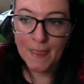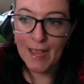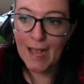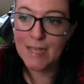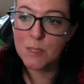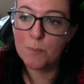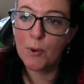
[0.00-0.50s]

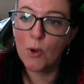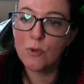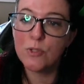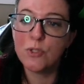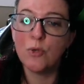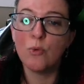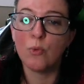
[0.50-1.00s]
As
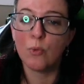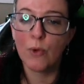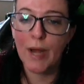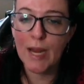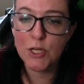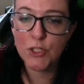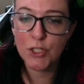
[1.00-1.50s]
opposed to
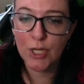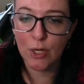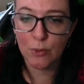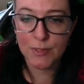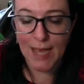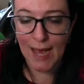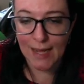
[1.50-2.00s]
ratio
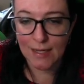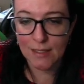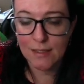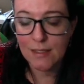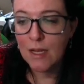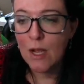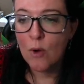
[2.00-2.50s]
data,
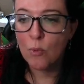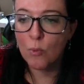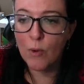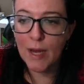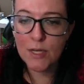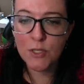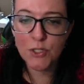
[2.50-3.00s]

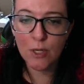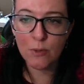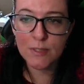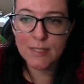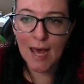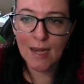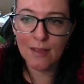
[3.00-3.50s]

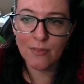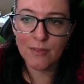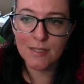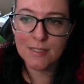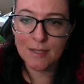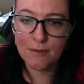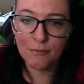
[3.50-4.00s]
the
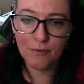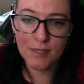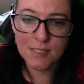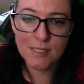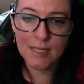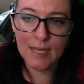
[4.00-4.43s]
difference, the